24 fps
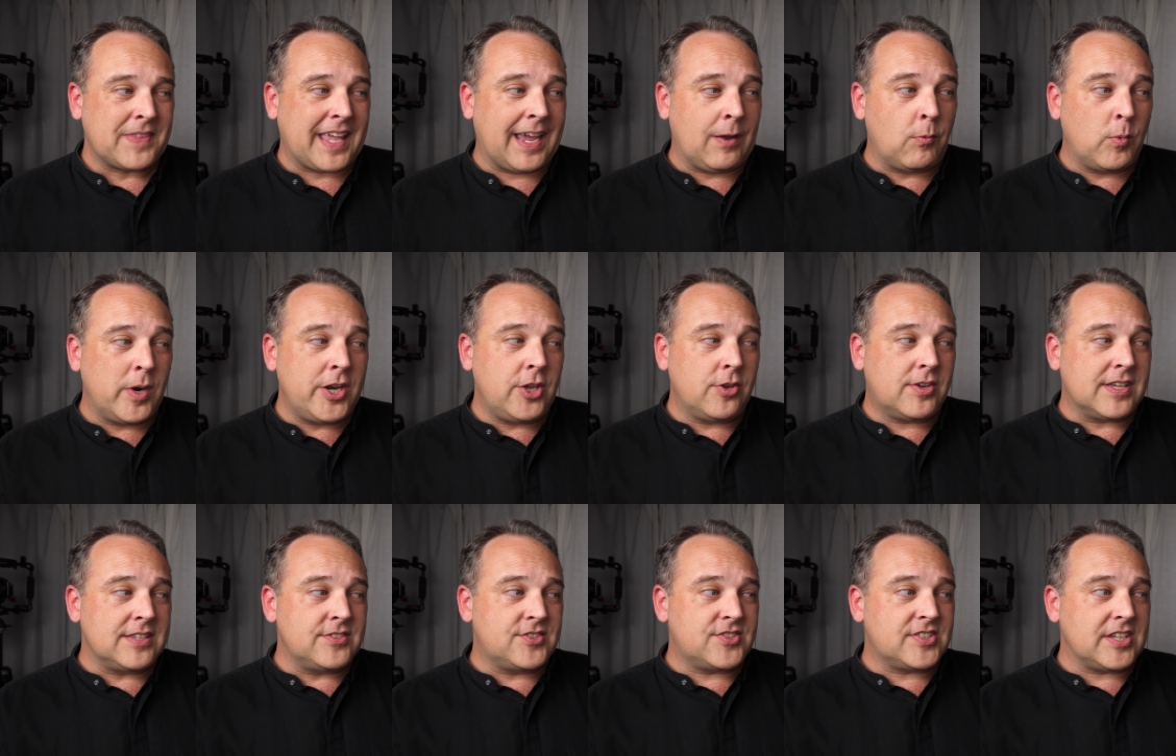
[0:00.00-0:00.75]
And when
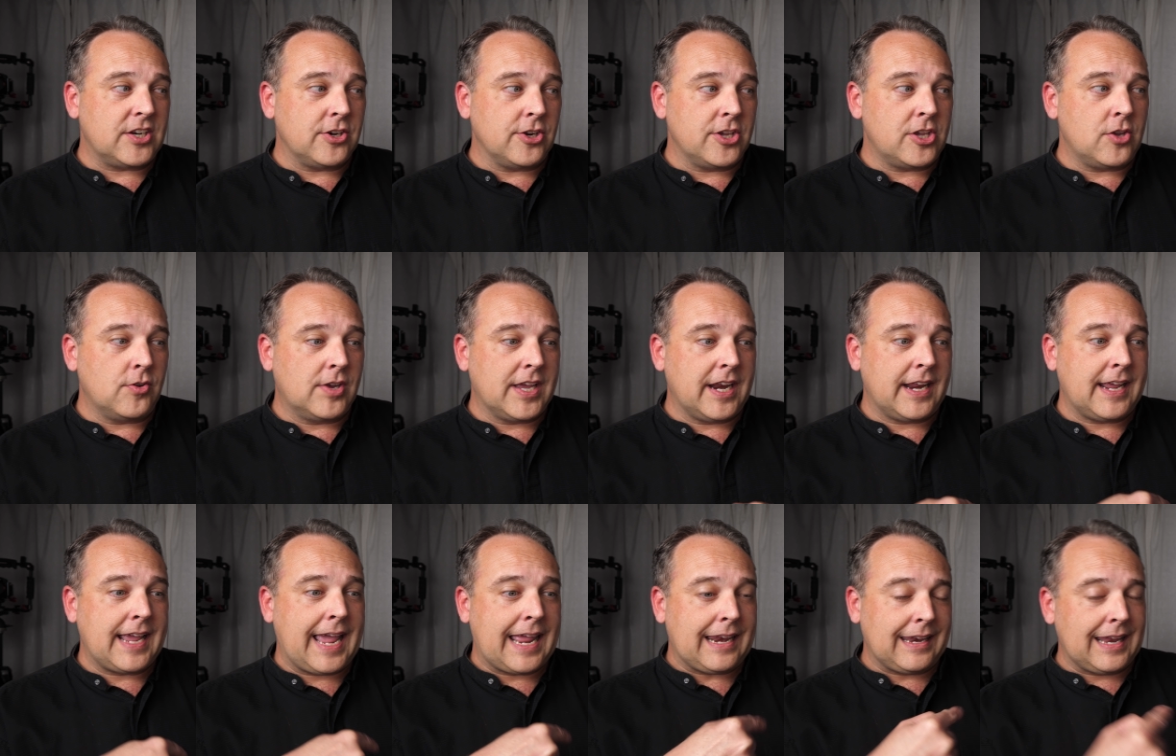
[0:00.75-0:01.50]
you consider you
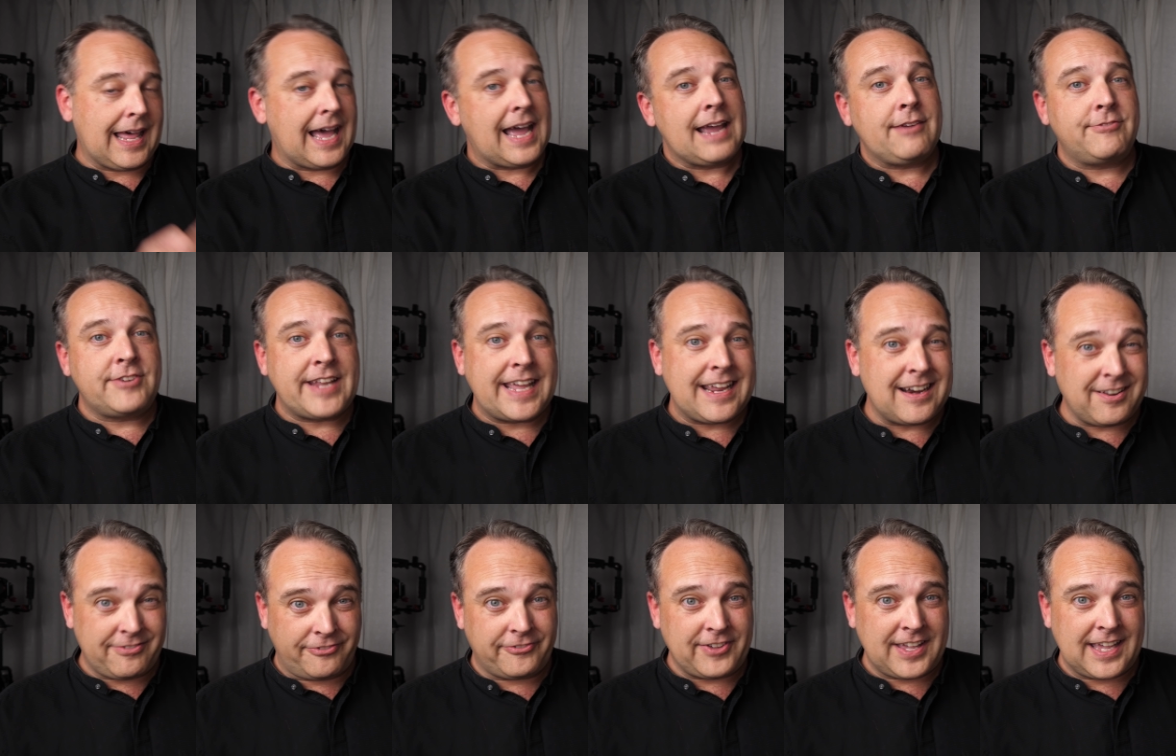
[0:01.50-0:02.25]
getting a live
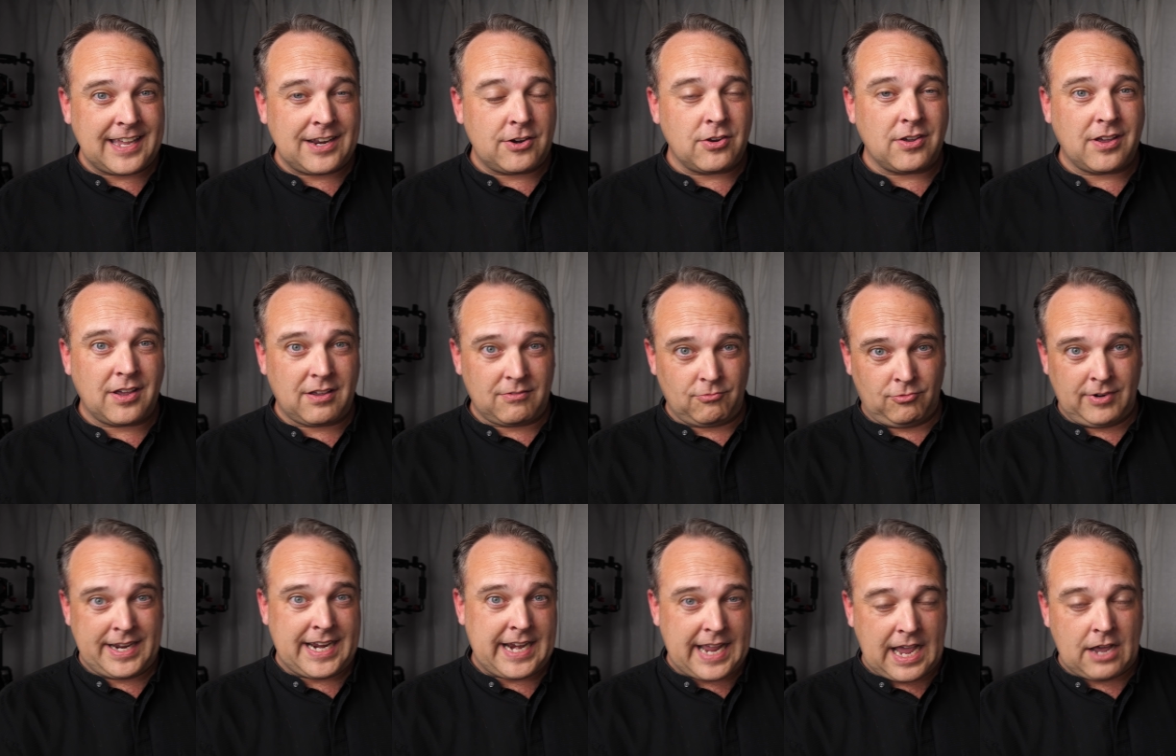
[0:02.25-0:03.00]
data feed
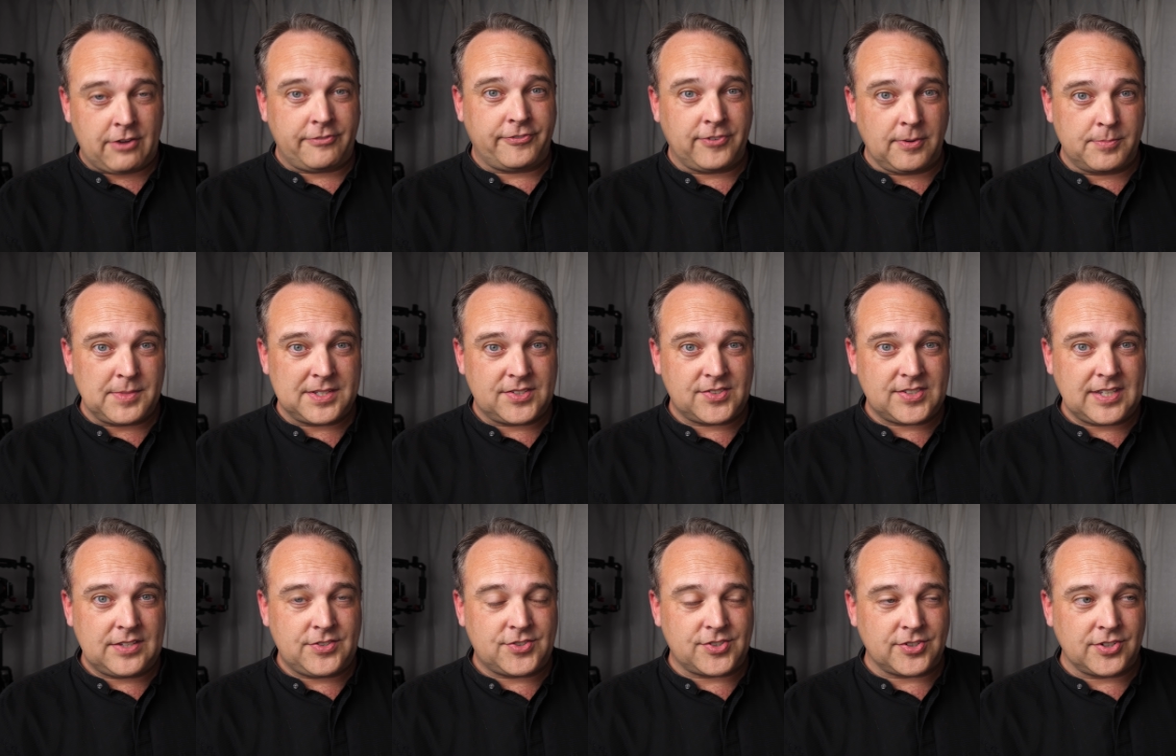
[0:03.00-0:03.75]
readout from the
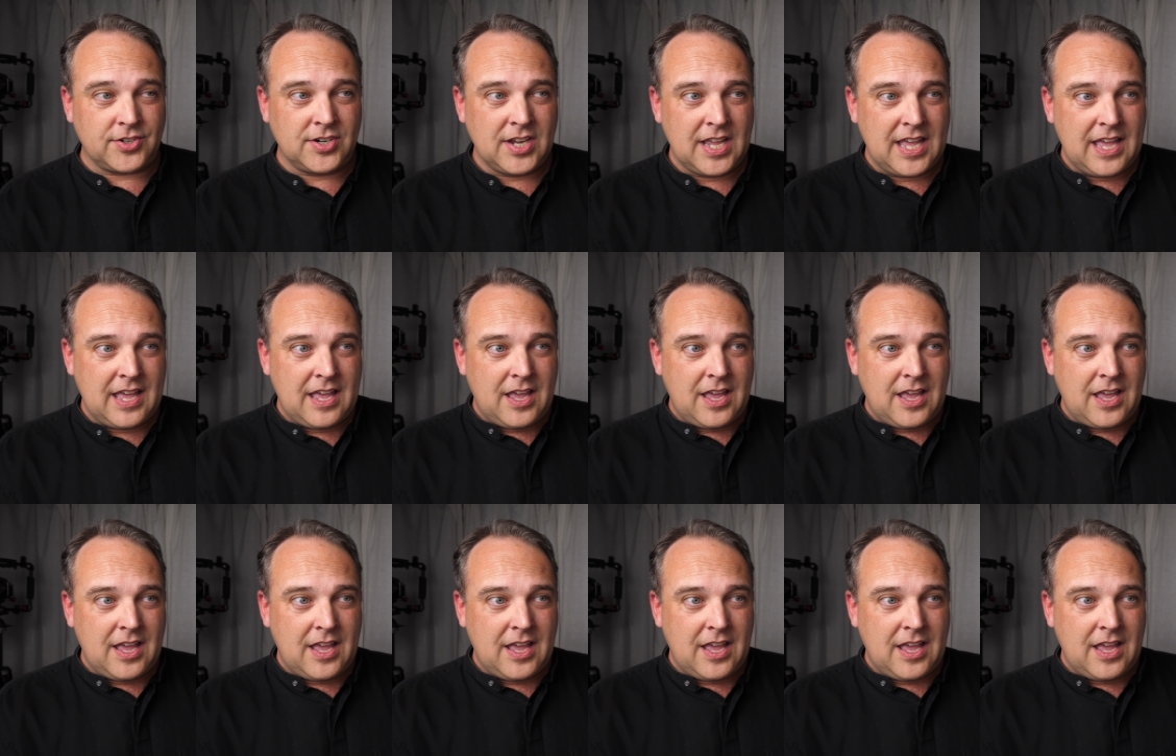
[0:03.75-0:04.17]
sensor